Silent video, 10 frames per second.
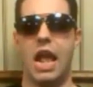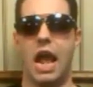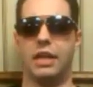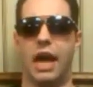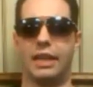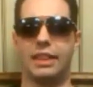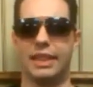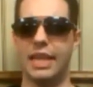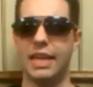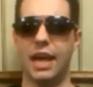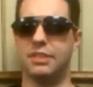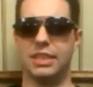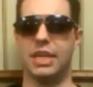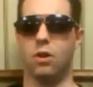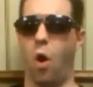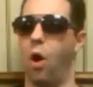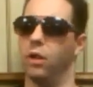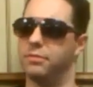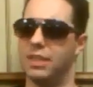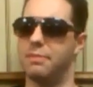I, I think I've seen
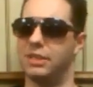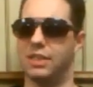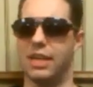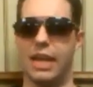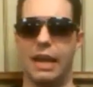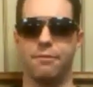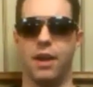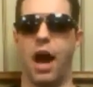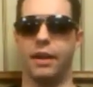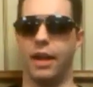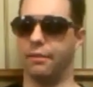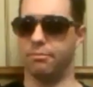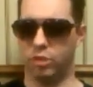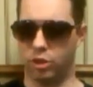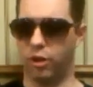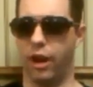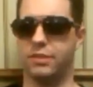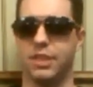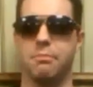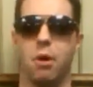all of DBZ. If not, I'm sure I've
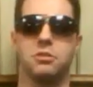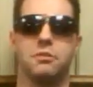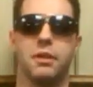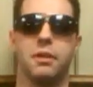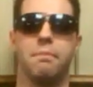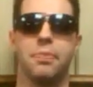seen most of it.